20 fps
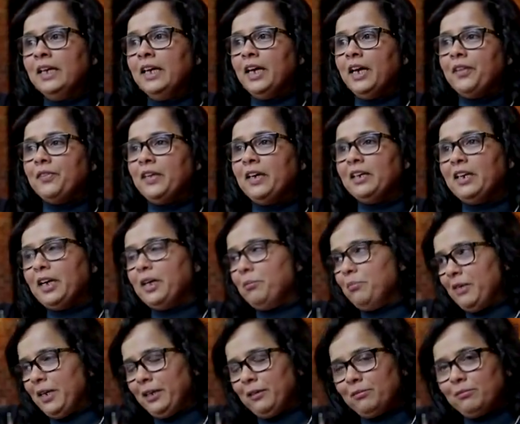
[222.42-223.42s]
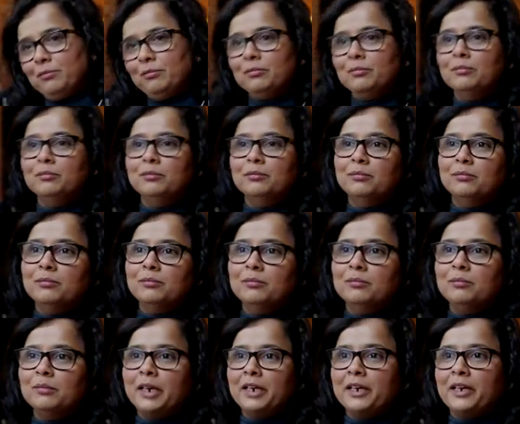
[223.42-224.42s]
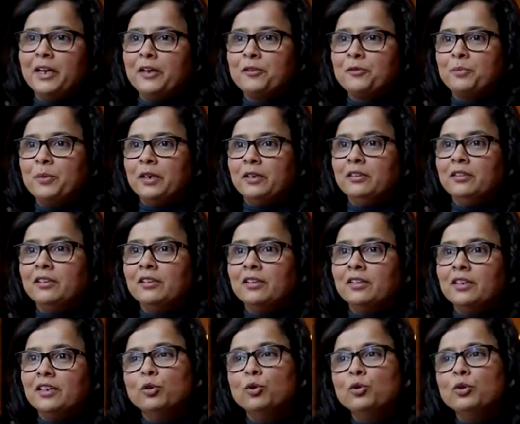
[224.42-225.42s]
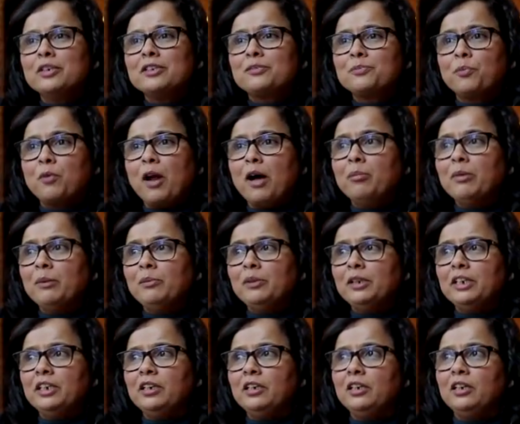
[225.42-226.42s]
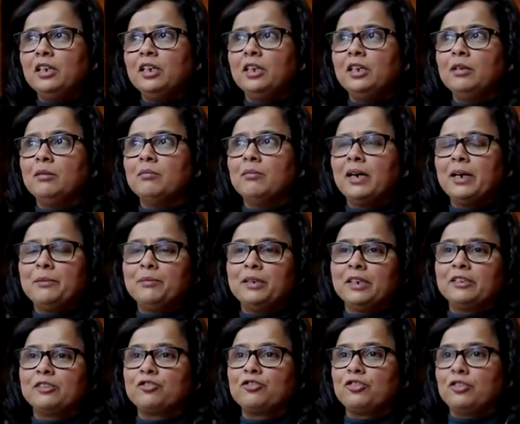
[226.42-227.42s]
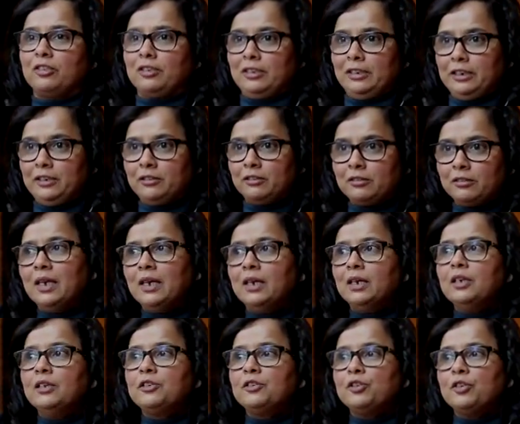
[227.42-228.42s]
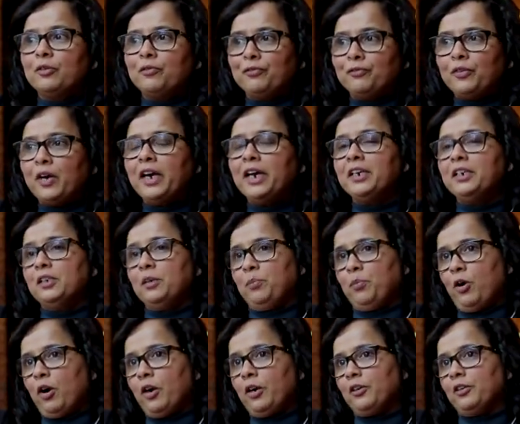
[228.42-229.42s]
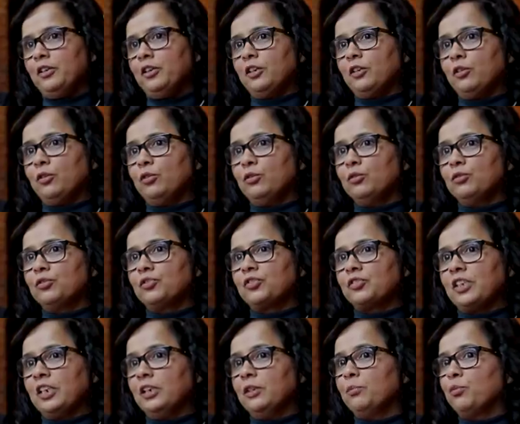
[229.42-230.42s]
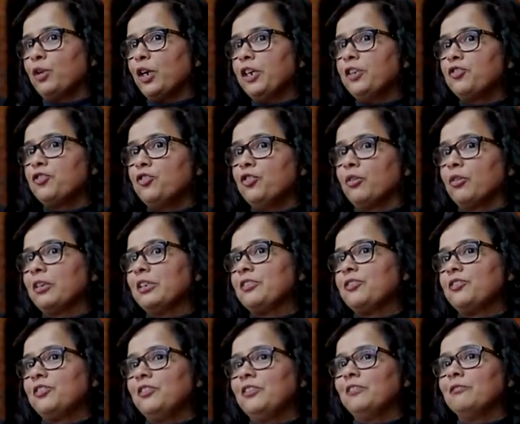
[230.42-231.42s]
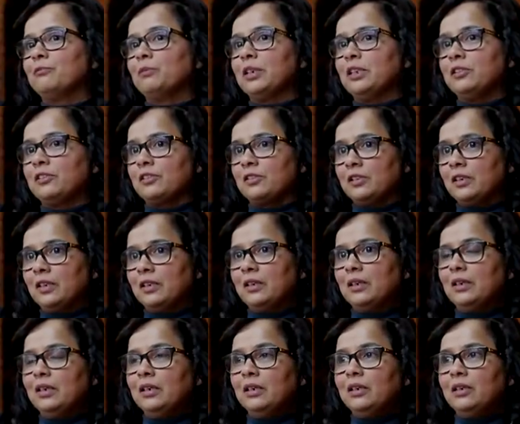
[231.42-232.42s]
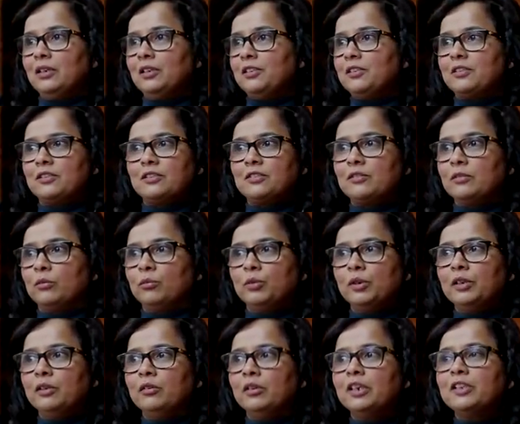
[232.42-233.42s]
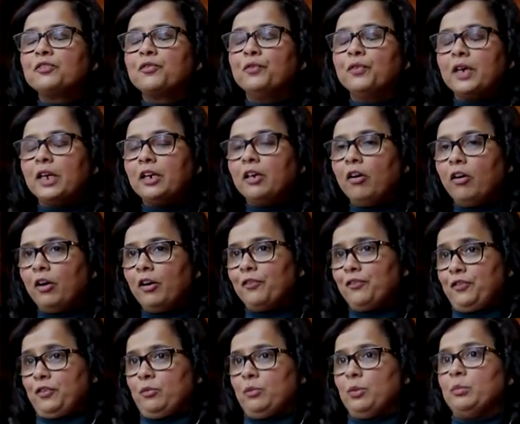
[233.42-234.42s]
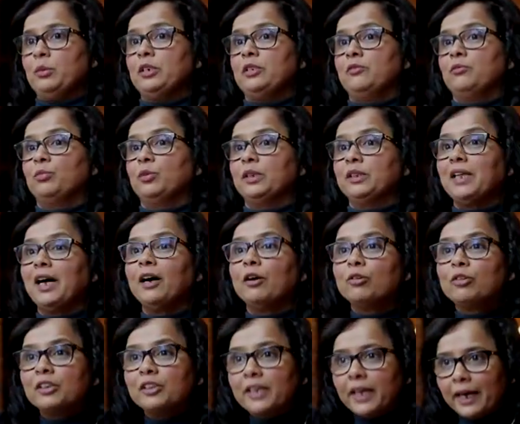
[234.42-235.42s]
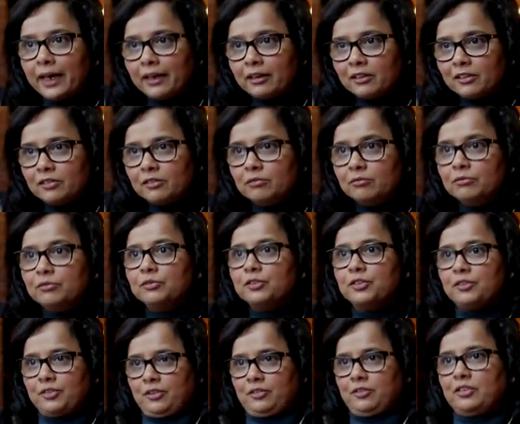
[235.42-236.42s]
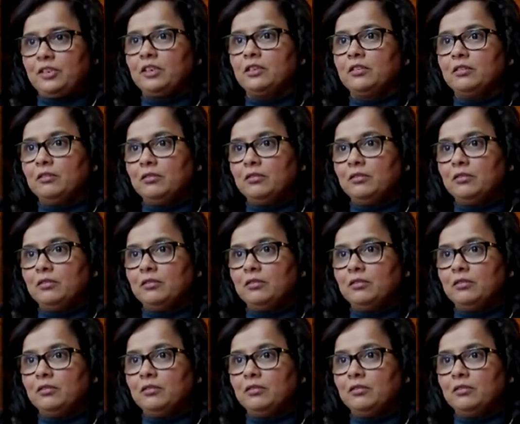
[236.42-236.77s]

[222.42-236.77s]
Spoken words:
And then I met my husband, who is probably my biggest cheerleader. To find a partner who celebrates your achievements it's very hard for a woman without that to succeed.